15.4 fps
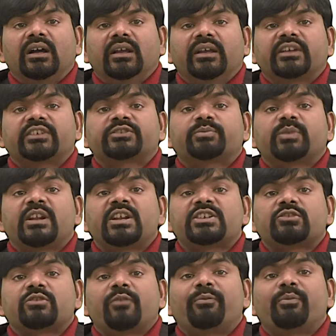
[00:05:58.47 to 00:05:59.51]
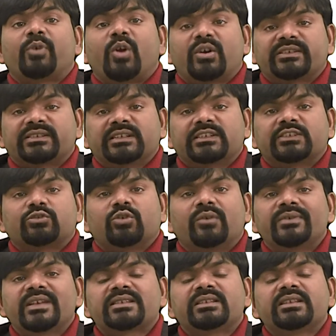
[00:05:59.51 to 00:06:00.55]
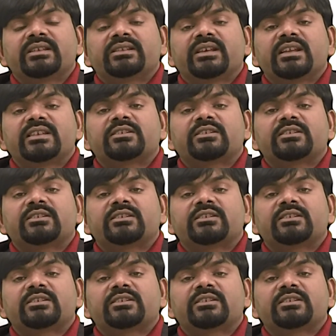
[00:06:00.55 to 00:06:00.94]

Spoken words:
explanation of process. Obviously there